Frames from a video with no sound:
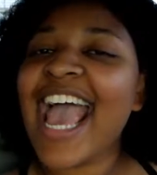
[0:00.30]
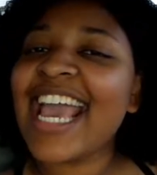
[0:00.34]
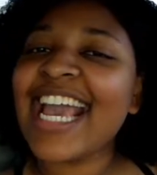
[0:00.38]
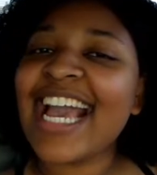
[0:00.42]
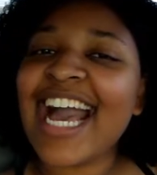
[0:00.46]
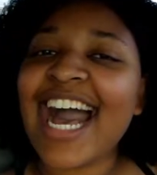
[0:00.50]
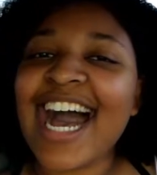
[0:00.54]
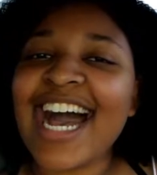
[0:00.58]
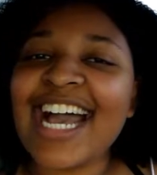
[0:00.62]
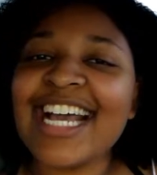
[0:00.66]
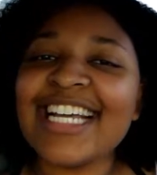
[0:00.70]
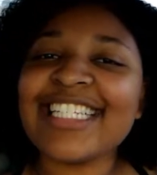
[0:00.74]

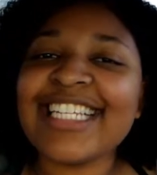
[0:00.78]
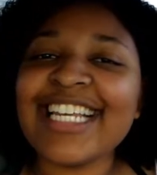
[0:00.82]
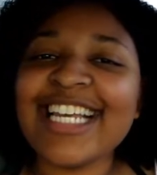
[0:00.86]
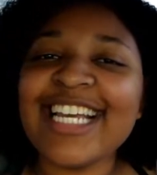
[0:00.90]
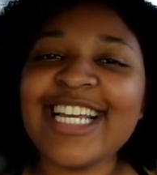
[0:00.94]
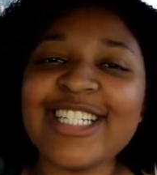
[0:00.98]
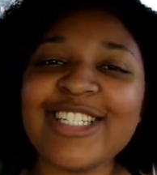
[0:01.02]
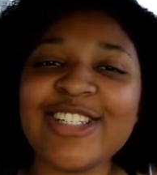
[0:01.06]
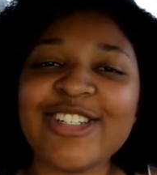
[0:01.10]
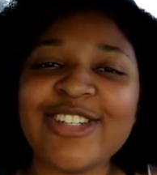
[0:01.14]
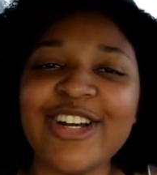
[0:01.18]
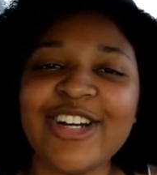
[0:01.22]
Hey guys,
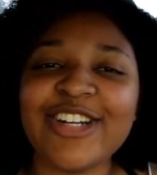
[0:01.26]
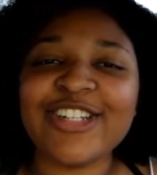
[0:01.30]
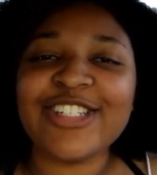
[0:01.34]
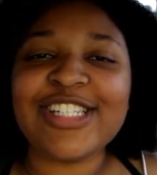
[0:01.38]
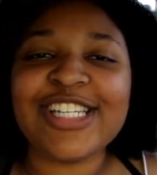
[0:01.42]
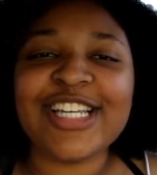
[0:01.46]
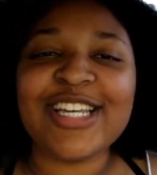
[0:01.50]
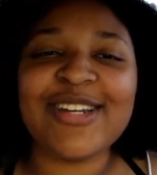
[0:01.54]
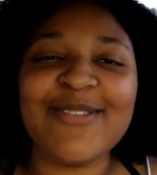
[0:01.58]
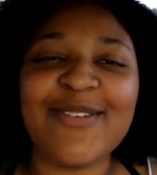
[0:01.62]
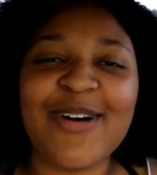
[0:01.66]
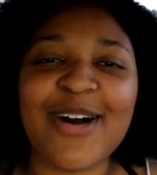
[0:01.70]
it's
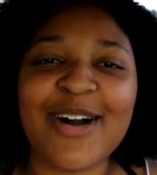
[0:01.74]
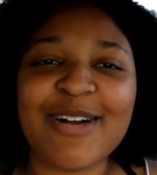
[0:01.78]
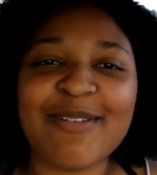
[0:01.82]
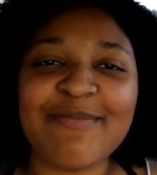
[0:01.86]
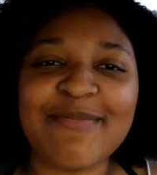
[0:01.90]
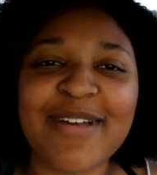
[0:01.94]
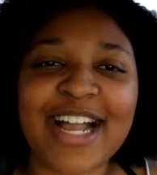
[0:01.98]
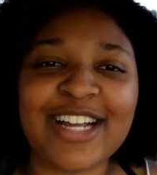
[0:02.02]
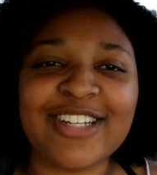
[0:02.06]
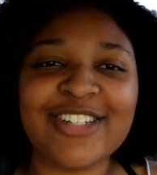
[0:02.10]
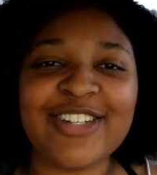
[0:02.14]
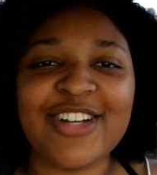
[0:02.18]
Darcy and welcome
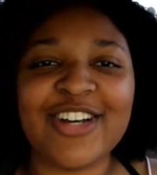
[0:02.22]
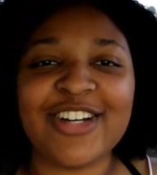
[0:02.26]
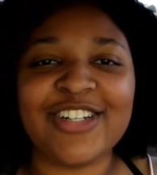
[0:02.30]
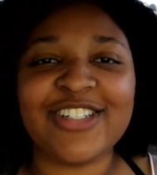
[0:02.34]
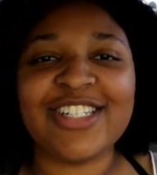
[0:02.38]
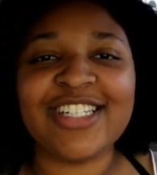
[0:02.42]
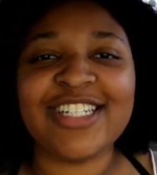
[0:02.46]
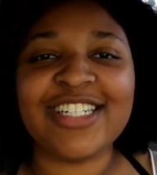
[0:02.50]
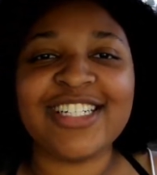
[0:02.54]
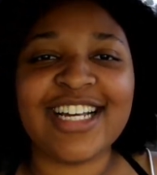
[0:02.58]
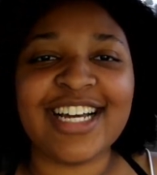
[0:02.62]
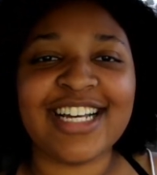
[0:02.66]
back to
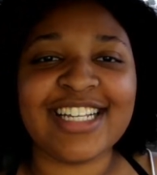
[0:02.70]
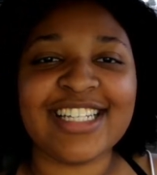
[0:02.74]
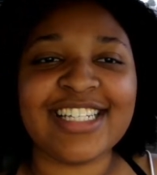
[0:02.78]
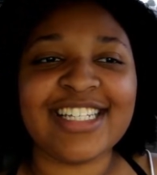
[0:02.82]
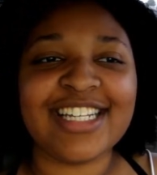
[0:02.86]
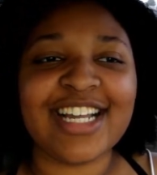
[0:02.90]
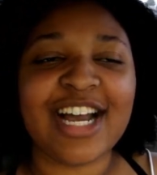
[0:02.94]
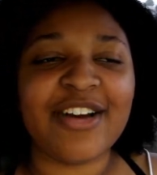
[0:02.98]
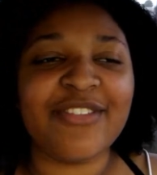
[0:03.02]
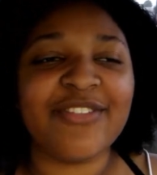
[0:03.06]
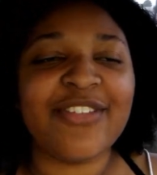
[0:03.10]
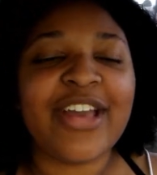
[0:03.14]
Darcy Does
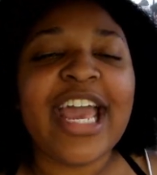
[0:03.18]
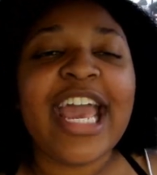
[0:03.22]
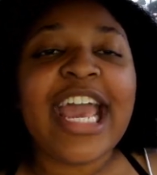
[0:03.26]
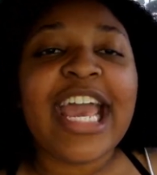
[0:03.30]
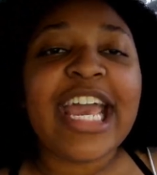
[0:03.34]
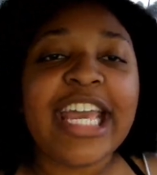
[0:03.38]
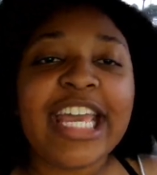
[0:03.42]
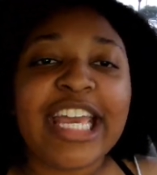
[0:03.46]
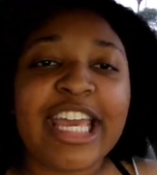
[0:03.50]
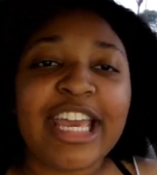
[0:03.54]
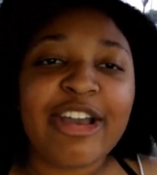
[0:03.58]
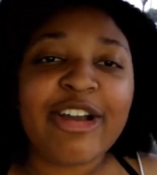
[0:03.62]
Stuff.
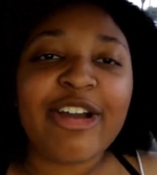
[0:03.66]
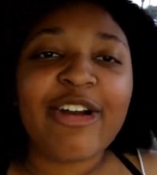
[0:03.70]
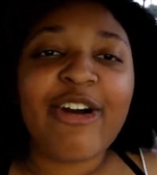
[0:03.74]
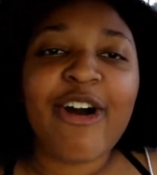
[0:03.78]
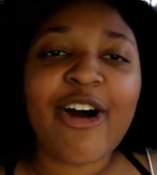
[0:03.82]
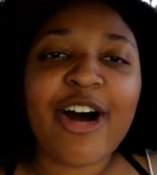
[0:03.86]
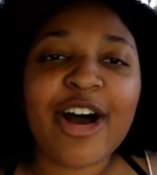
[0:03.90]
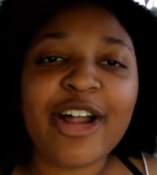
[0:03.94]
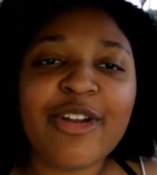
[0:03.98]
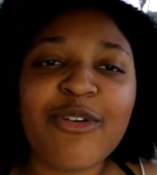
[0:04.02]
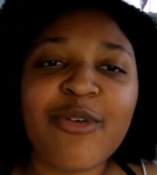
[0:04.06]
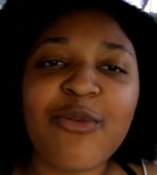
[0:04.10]
Here
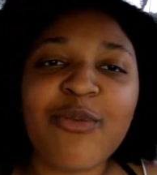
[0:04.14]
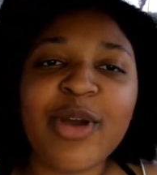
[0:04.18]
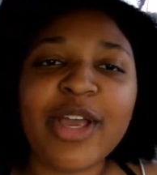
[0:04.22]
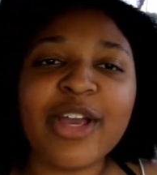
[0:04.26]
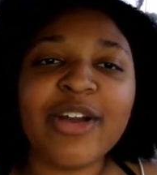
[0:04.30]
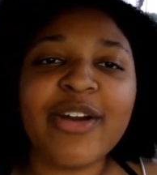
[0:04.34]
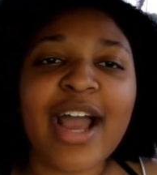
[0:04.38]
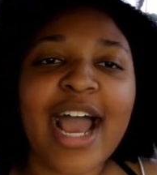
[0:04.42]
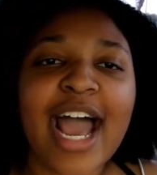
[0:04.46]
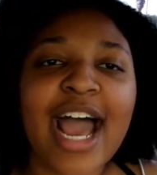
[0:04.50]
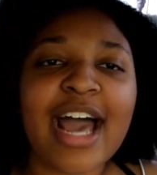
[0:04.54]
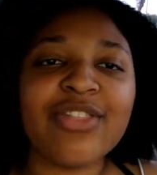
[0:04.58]
on,
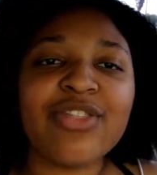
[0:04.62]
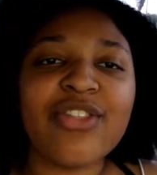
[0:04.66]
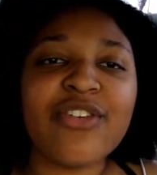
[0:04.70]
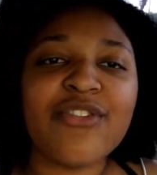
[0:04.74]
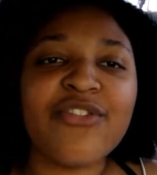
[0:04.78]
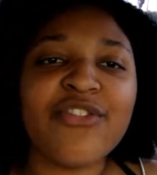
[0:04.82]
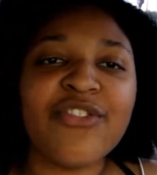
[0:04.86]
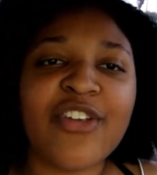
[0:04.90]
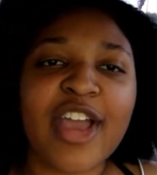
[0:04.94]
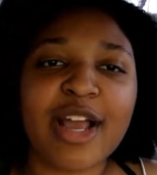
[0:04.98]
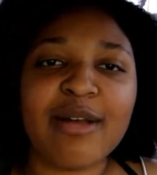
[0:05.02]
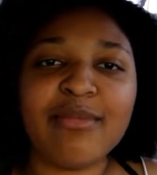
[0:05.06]
we're at the
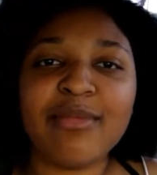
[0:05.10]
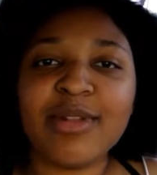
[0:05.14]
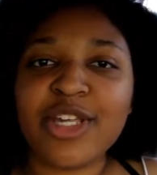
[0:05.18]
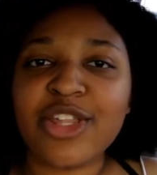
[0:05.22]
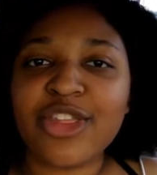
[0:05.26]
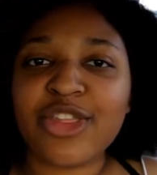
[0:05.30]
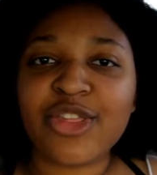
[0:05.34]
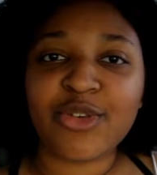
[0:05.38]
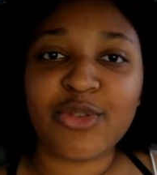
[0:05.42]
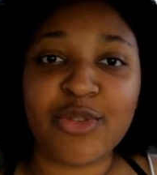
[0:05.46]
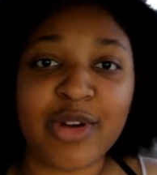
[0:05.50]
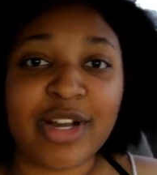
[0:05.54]
Family
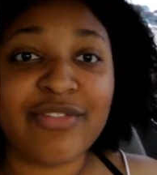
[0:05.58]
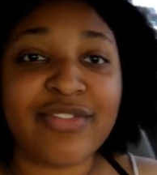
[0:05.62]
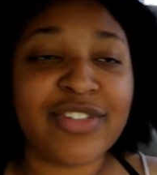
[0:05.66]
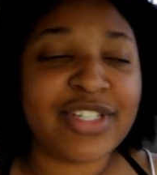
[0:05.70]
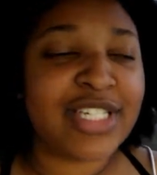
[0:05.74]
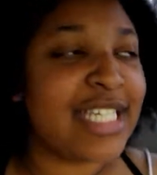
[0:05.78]
Thrift